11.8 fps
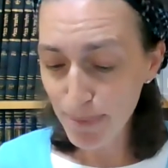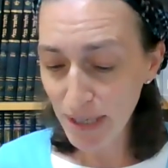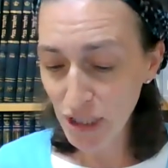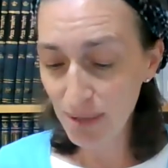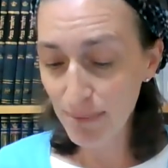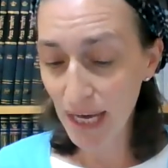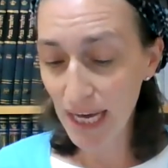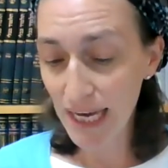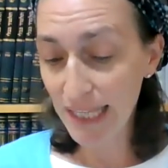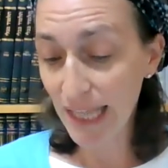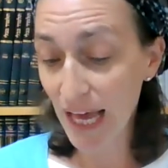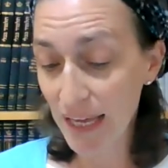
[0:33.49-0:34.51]
Bishlama
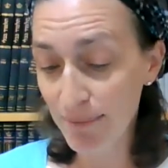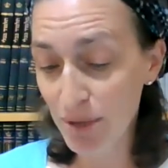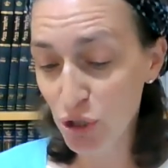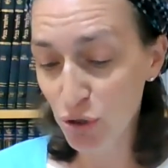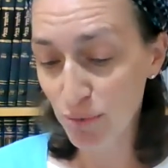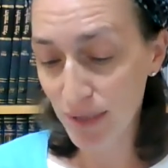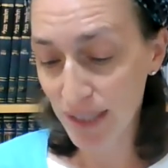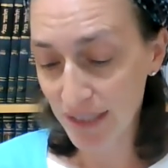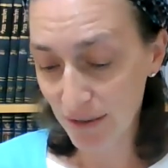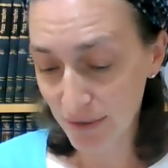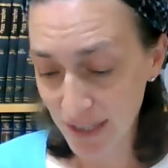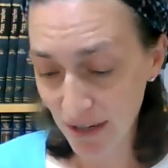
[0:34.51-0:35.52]
Raglayim Mishum
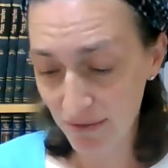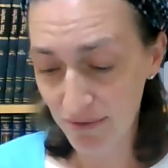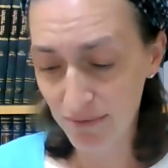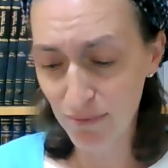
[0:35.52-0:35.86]
Nitzotzot.